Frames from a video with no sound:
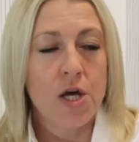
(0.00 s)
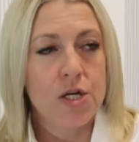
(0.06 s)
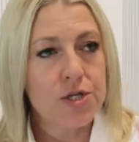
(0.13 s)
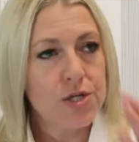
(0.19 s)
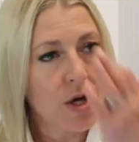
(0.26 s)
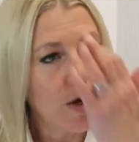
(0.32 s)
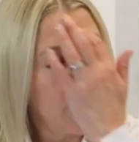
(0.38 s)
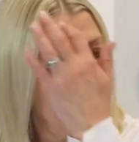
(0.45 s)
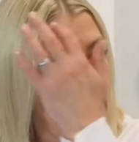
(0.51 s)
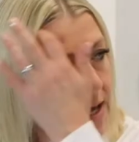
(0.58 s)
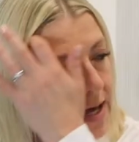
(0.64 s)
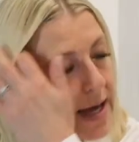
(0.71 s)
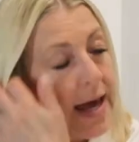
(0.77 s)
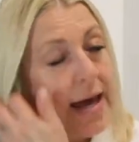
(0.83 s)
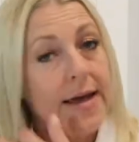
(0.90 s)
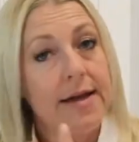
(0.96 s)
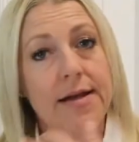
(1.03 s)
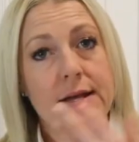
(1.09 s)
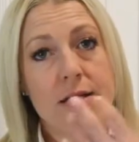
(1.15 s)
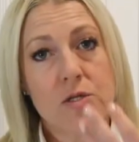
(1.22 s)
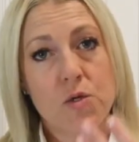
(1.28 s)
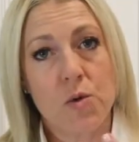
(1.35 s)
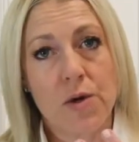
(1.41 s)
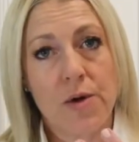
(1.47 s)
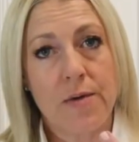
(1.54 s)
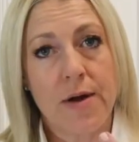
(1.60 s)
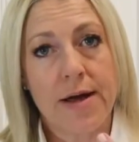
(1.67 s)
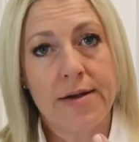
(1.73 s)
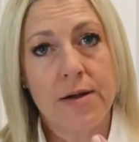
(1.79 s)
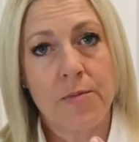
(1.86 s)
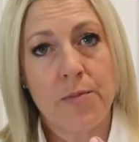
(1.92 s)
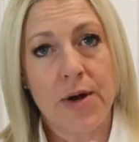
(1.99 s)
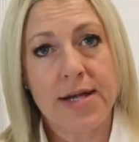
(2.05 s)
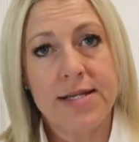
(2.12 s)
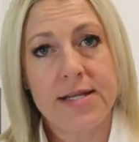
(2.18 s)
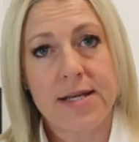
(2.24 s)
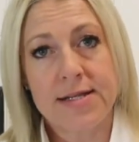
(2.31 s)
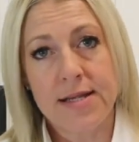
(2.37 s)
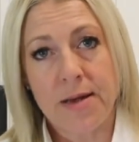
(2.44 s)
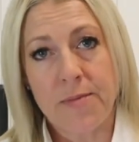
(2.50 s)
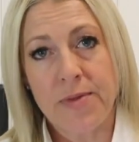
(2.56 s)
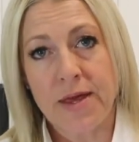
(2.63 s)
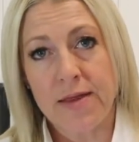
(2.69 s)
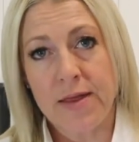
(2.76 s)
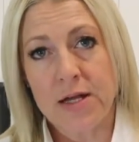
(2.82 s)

So again, it's all around embracing something